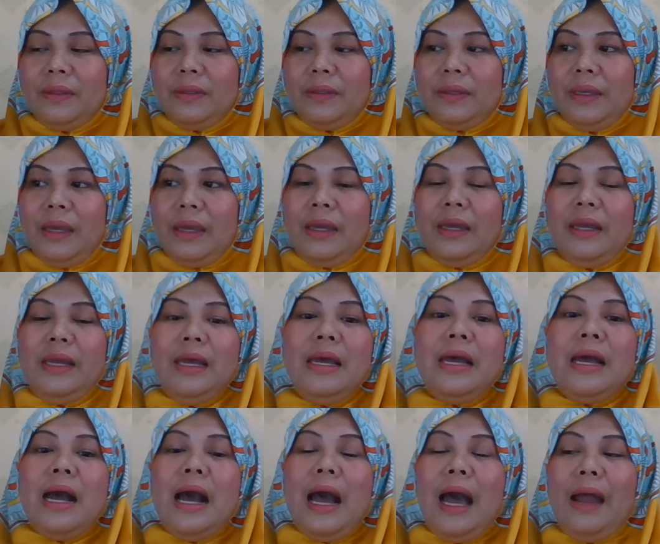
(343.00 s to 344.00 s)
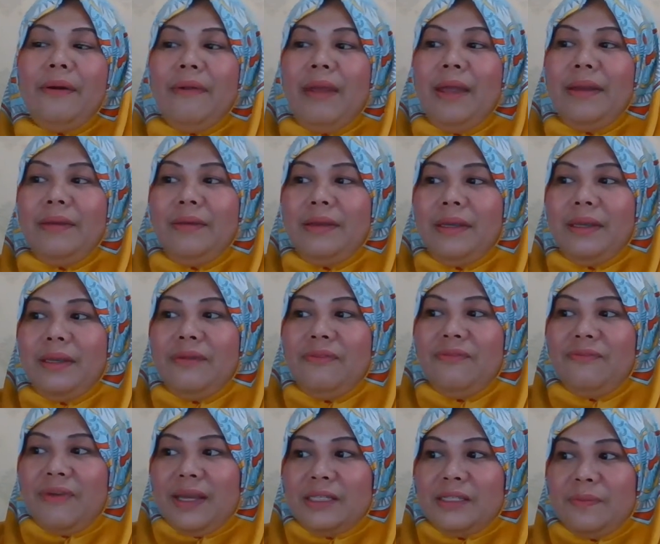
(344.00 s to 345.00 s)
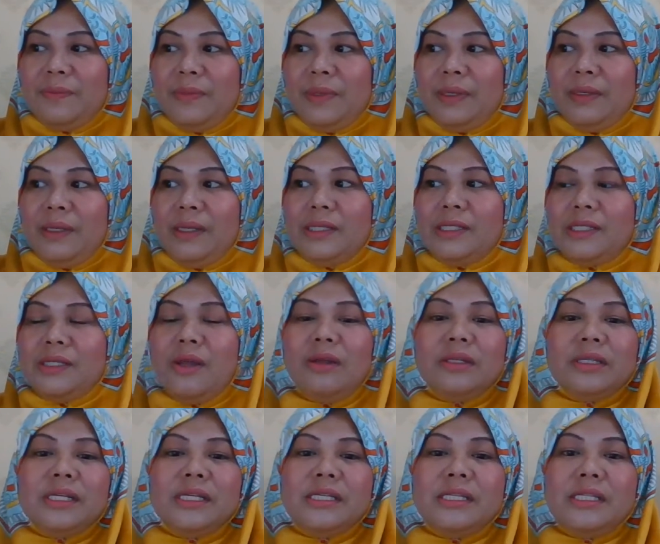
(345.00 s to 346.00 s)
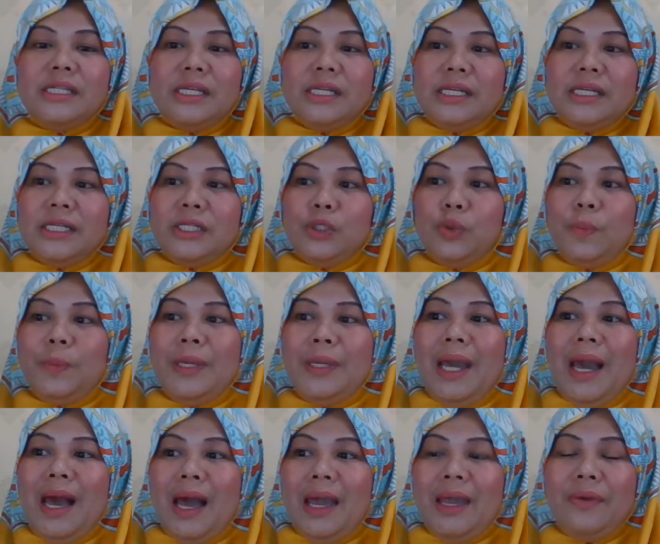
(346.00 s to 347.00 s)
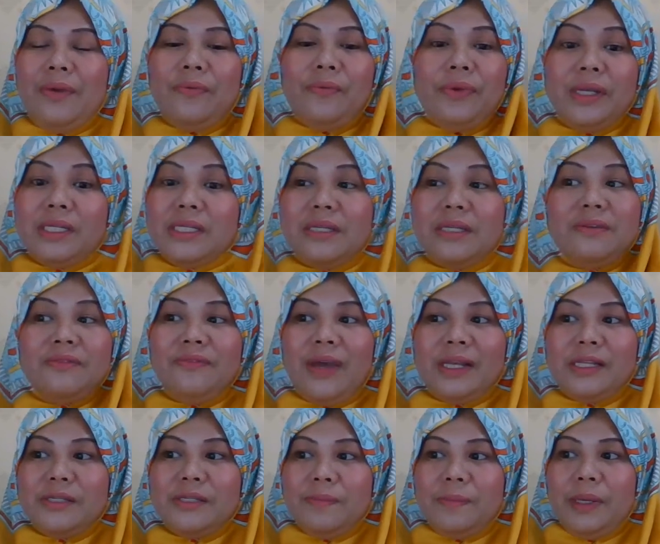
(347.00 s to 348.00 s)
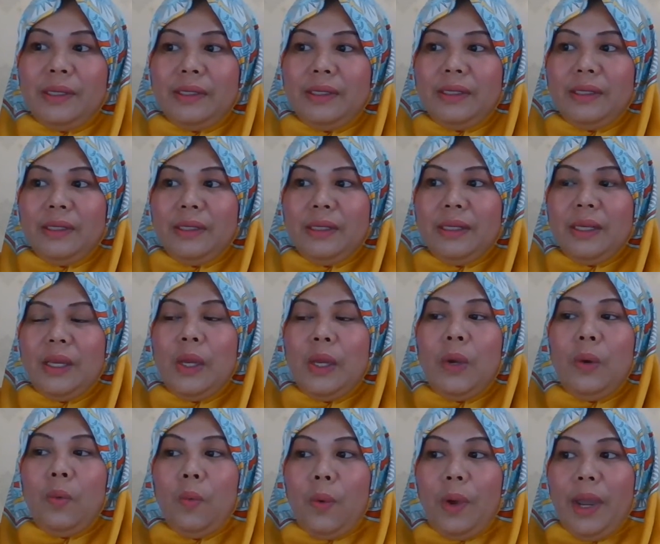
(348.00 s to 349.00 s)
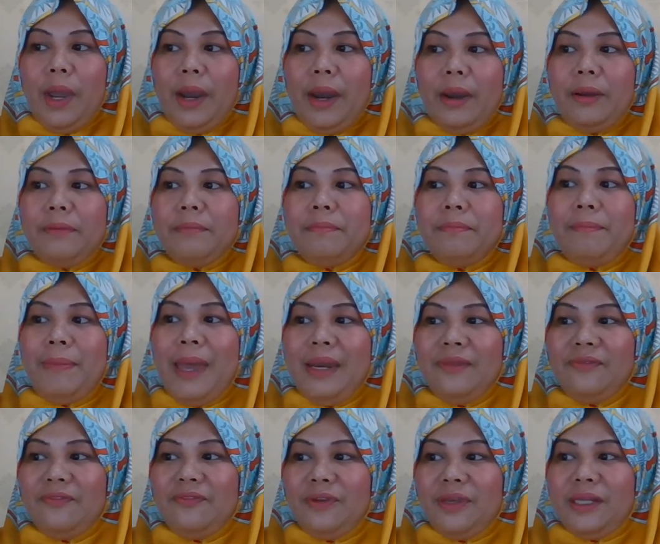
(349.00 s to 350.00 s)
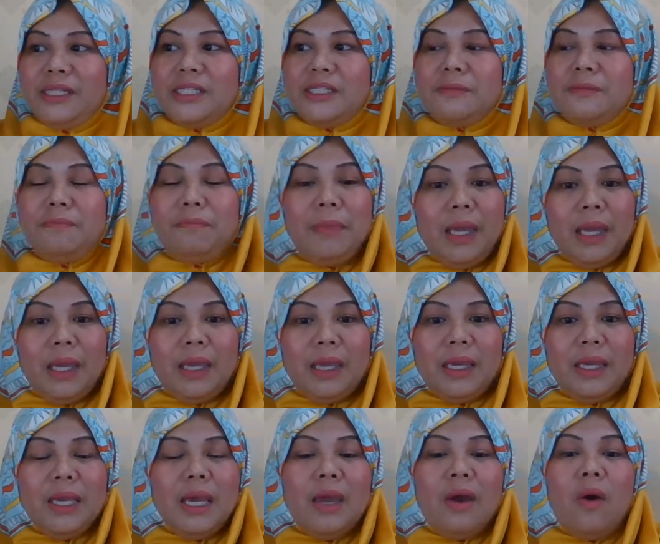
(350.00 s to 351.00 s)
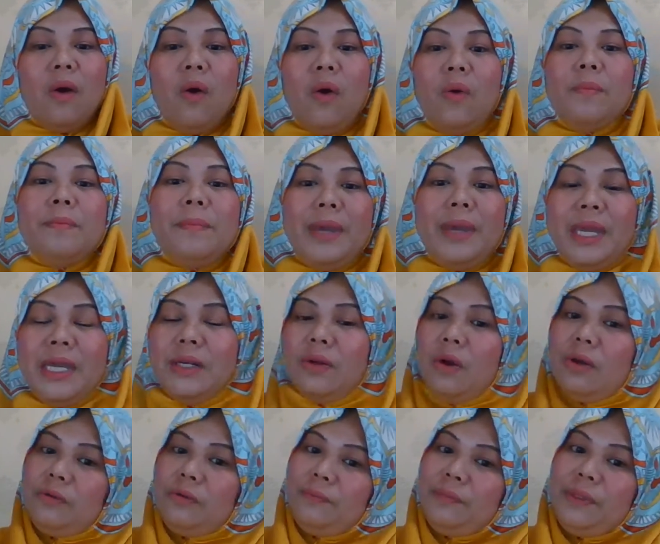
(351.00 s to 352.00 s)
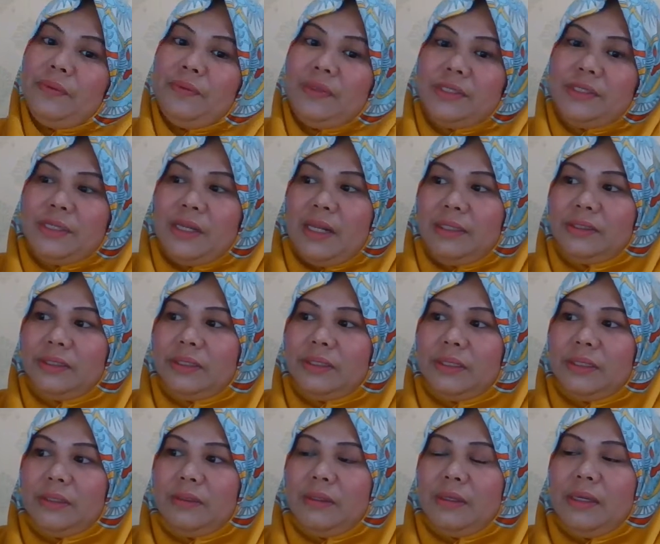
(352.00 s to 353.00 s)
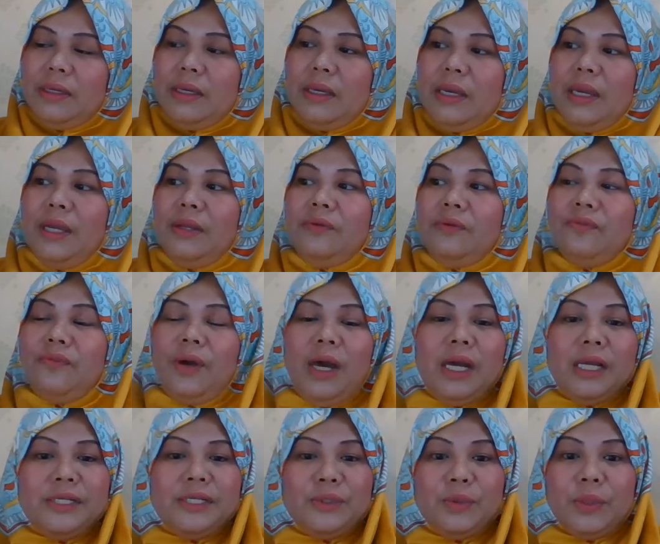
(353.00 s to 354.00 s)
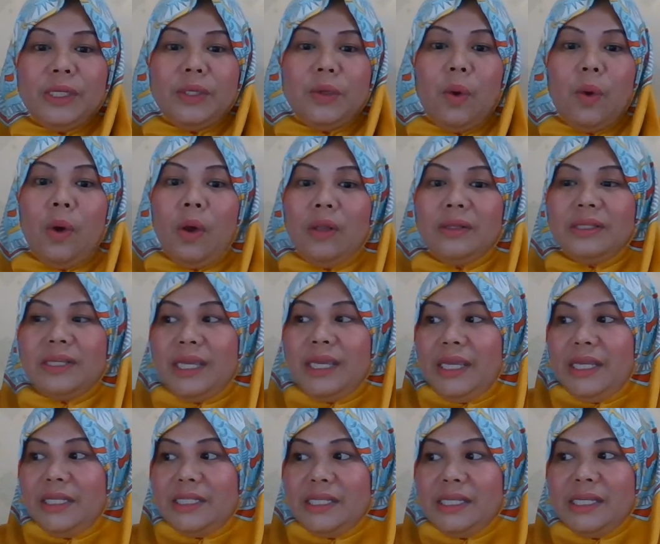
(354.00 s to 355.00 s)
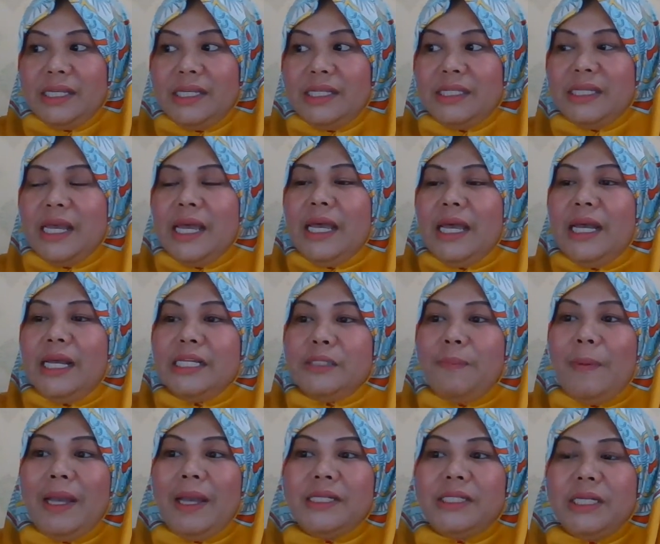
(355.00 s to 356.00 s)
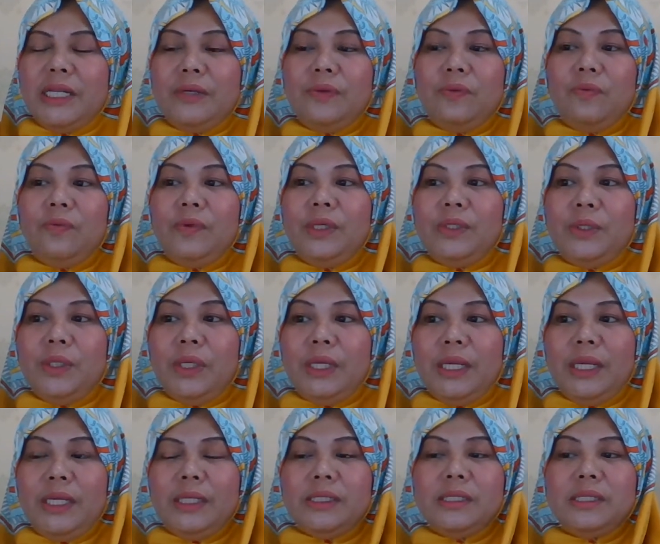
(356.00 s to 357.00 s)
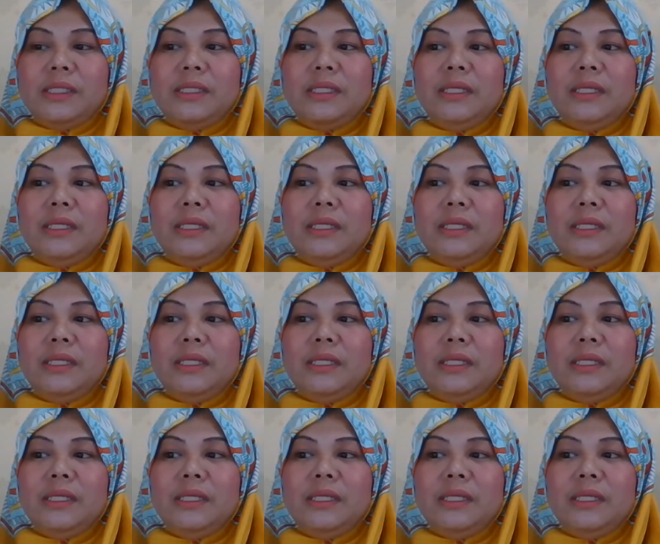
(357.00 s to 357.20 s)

Yeah, R&D investment is not considered to be high risk investment, where benefits may or may not be resolved. In virtually all cases, especially within